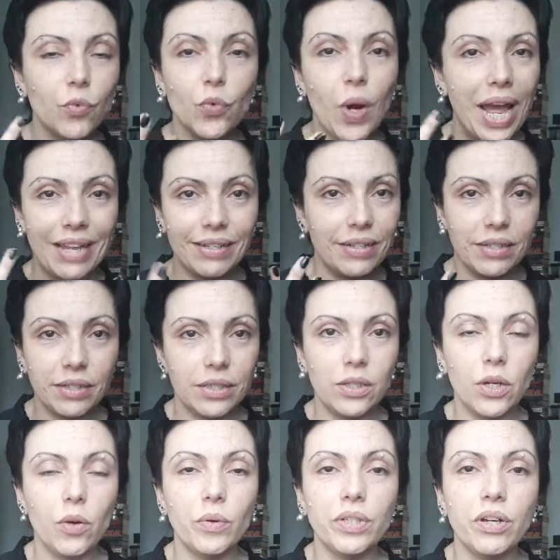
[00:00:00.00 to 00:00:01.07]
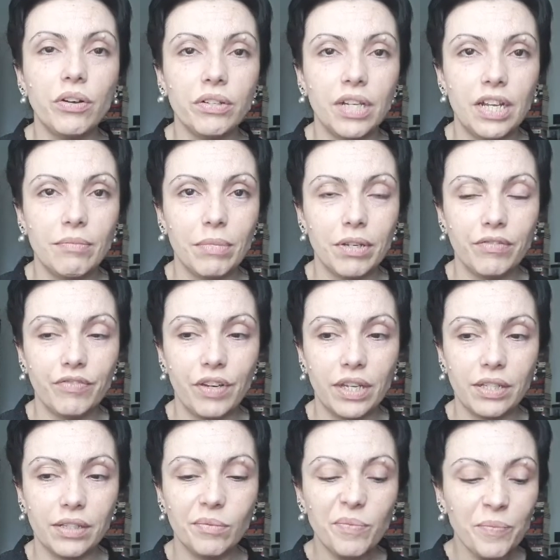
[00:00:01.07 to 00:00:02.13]
red going on in my
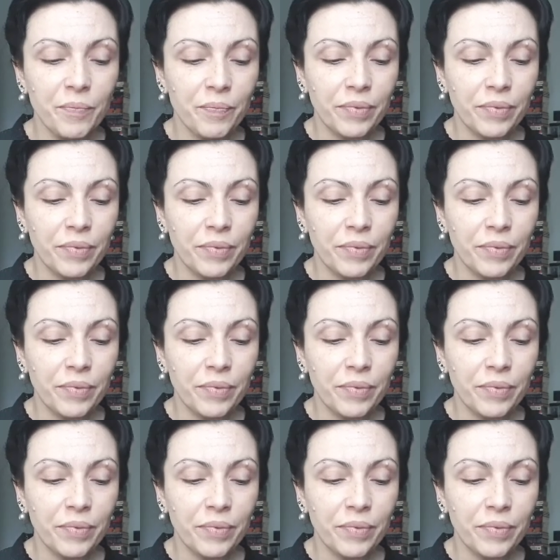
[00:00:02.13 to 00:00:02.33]
face.